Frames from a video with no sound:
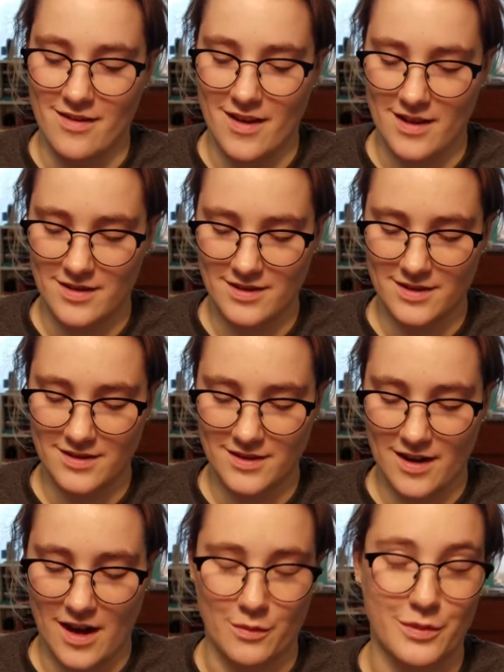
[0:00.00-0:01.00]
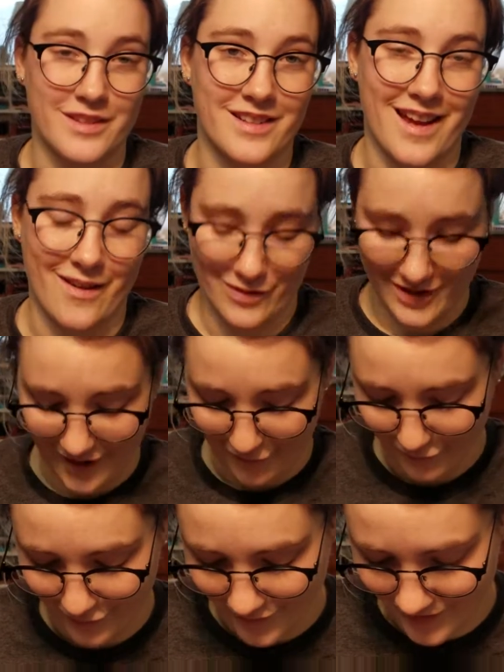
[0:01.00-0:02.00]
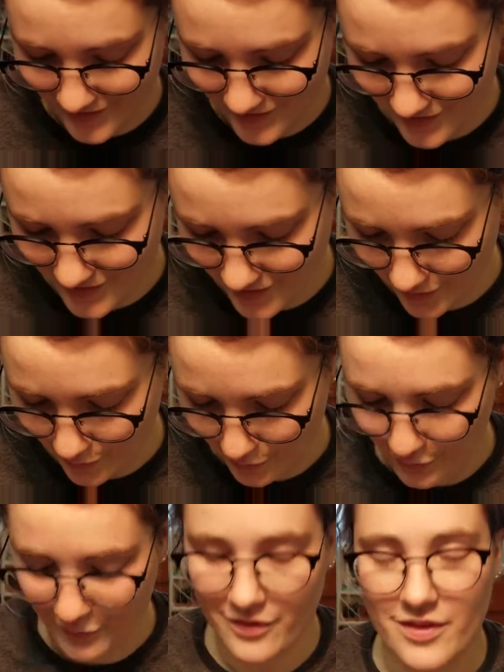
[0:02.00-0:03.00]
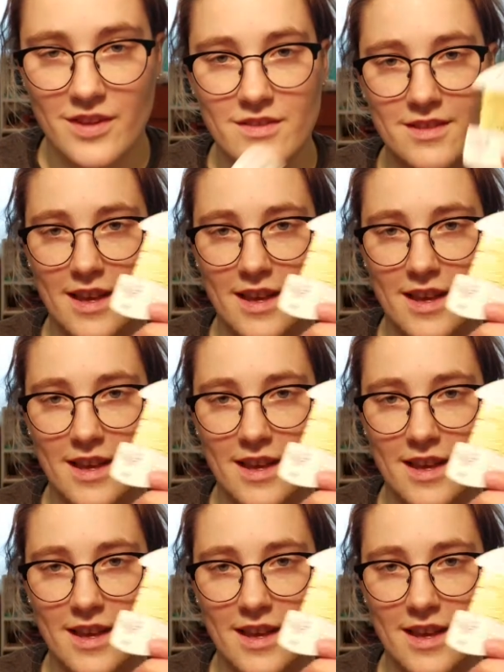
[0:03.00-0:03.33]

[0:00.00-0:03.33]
that I wouldn't have enough. So there's